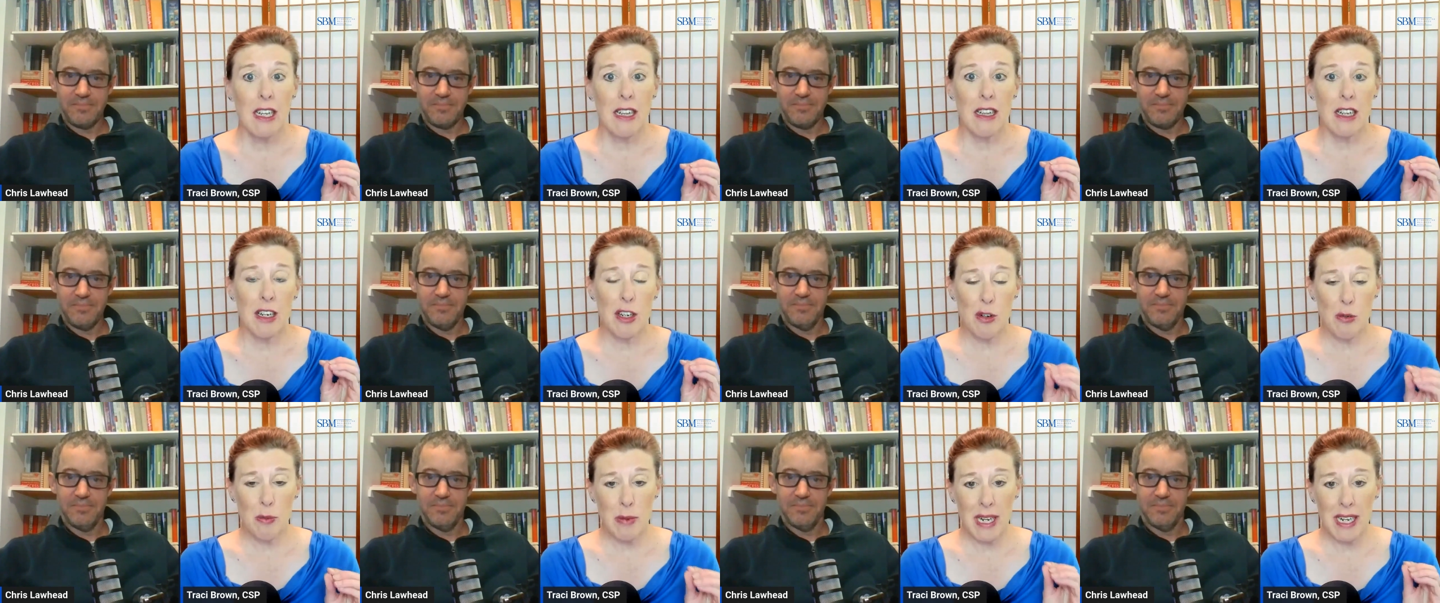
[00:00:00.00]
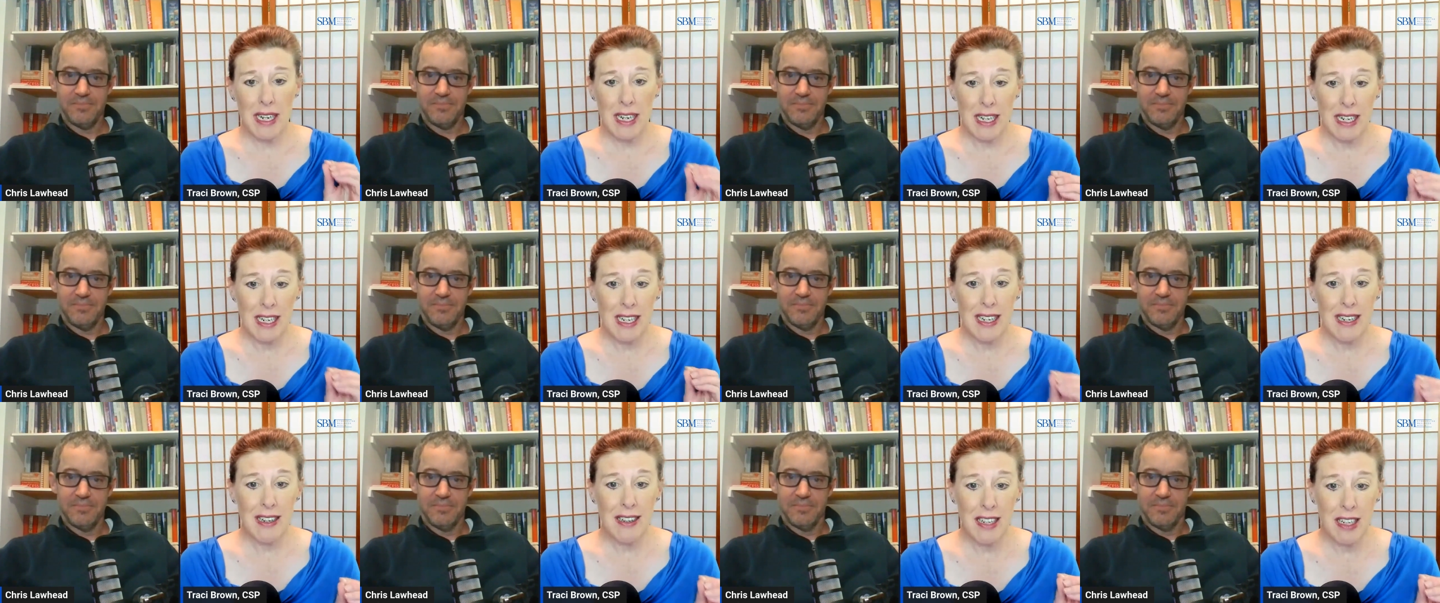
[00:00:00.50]
Speaker 1: that you make
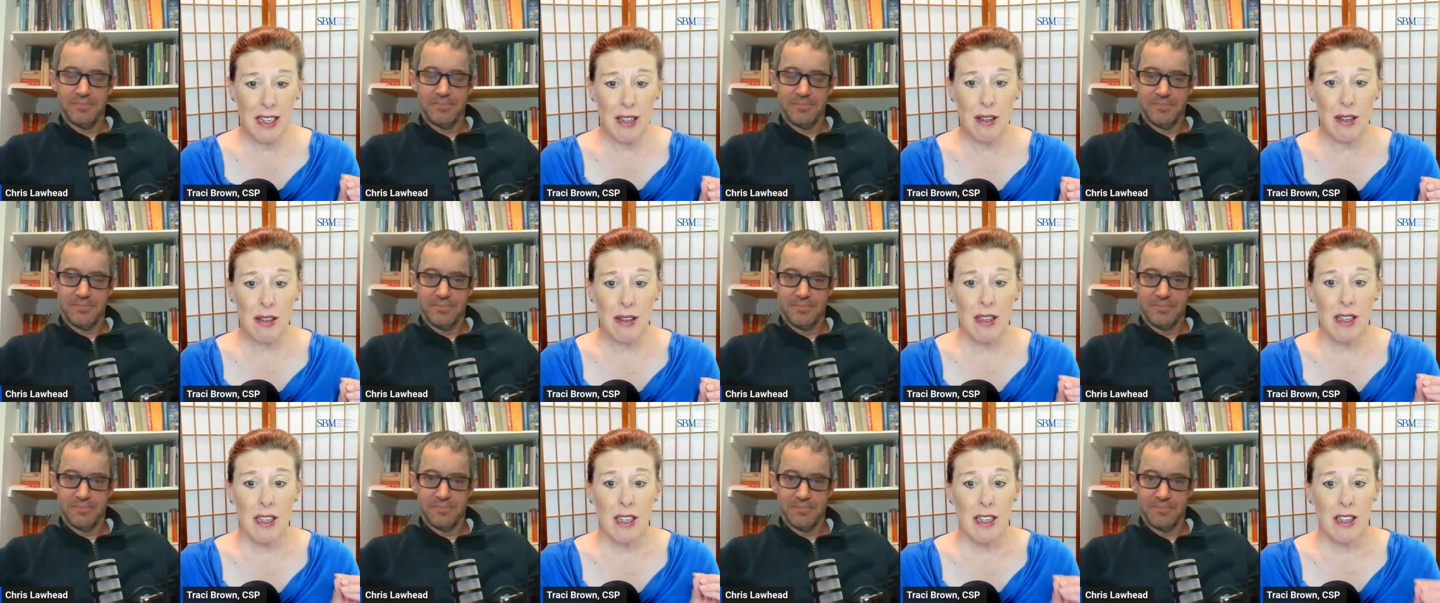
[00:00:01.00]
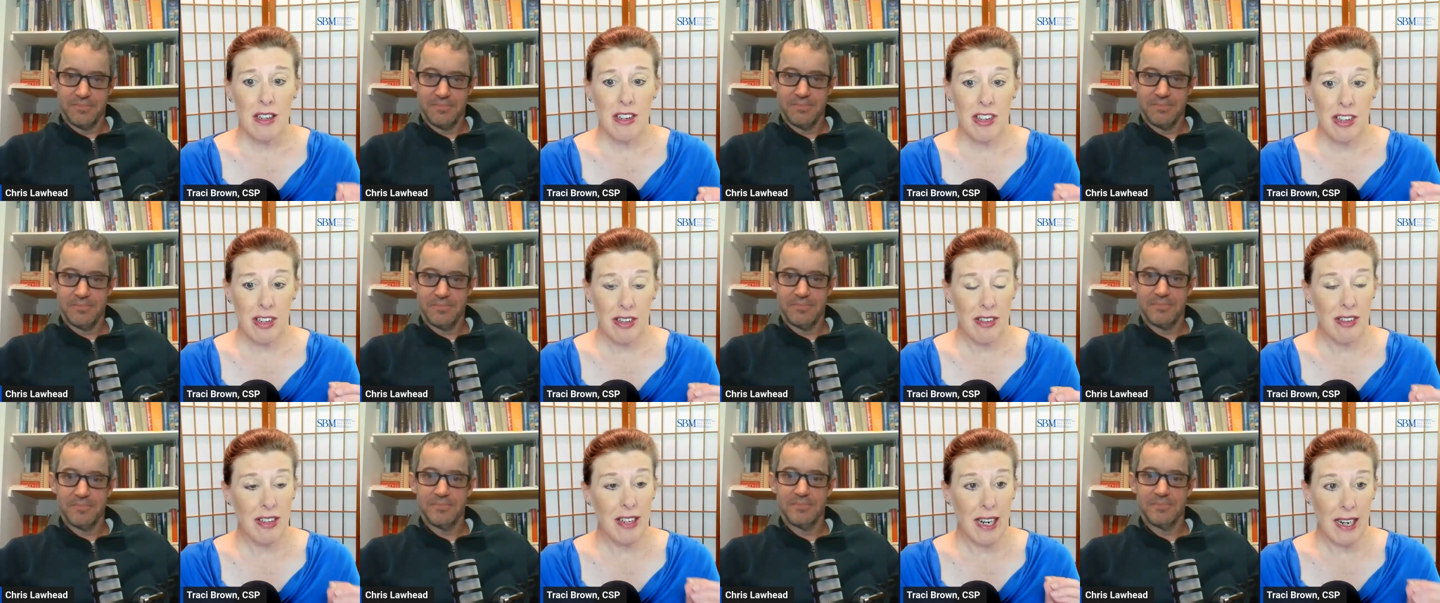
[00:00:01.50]
any deal
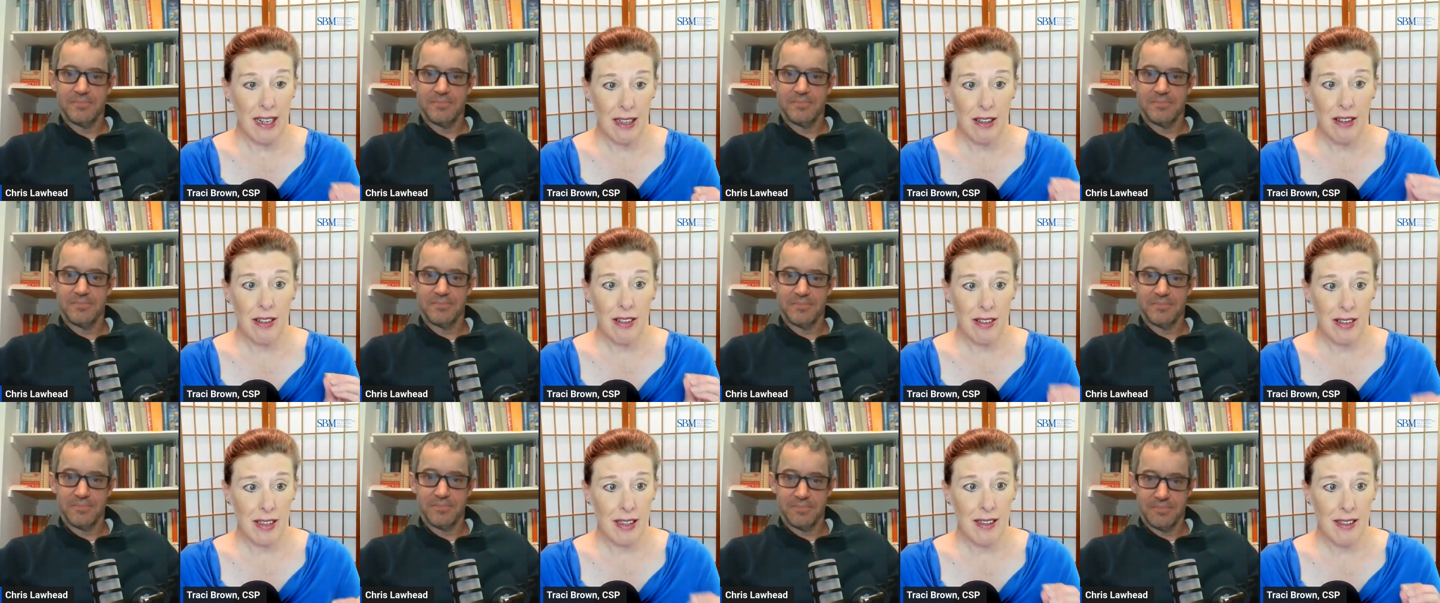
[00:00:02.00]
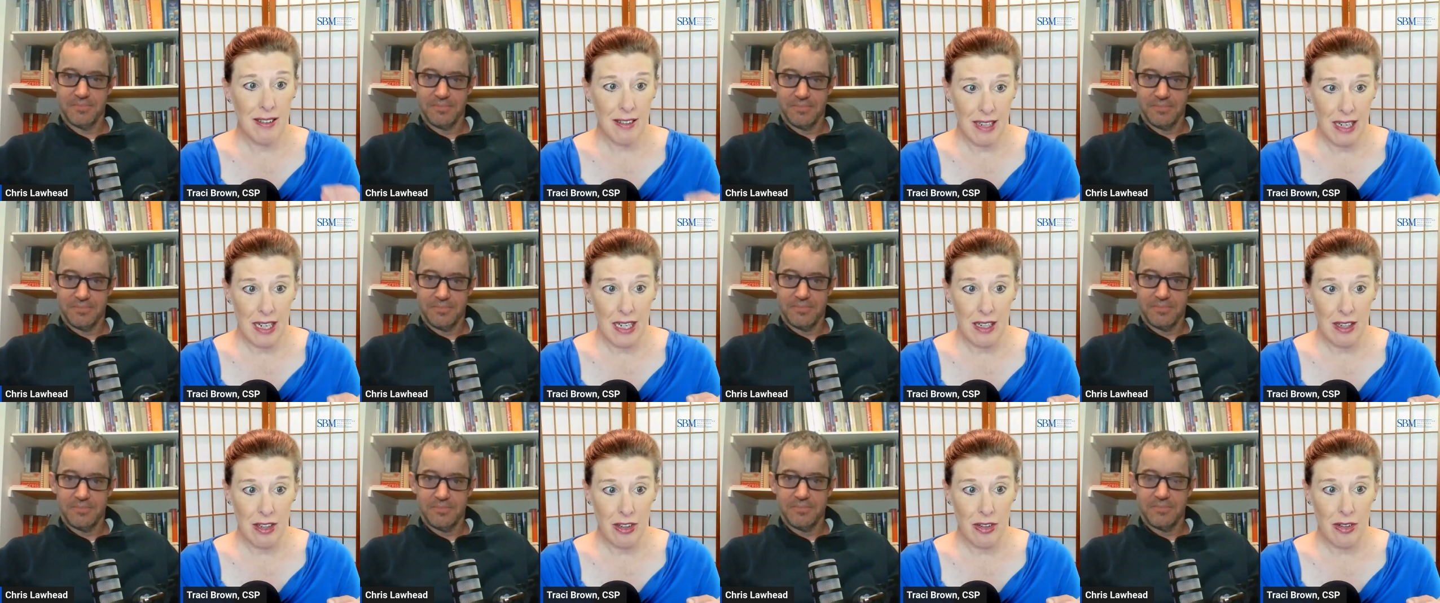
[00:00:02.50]
just dollars and
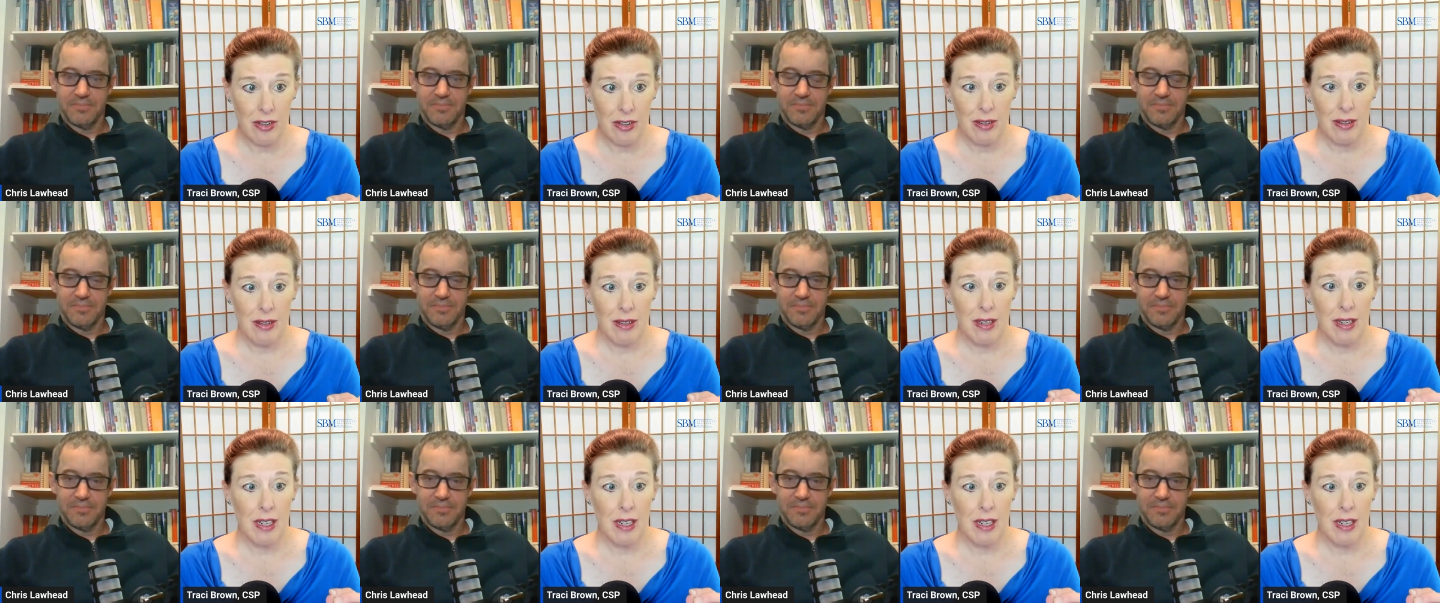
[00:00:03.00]
cents